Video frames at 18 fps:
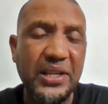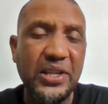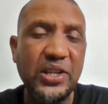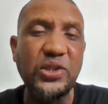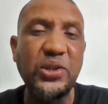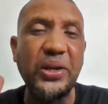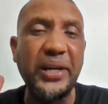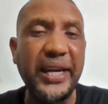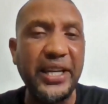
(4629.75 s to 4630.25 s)

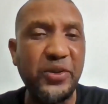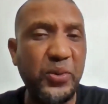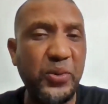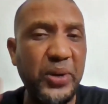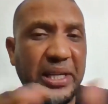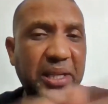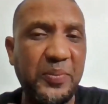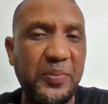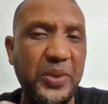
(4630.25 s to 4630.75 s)
So get
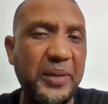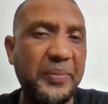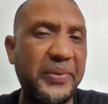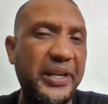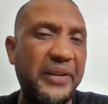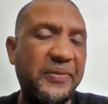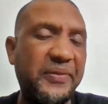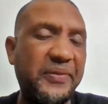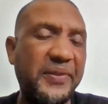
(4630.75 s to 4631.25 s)
ready,
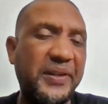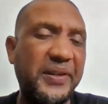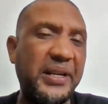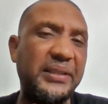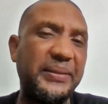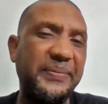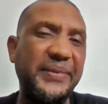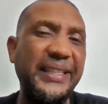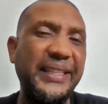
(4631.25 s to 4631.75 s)
people of
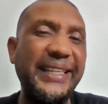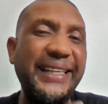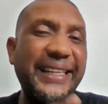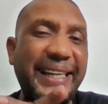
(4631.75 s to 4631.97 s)
God.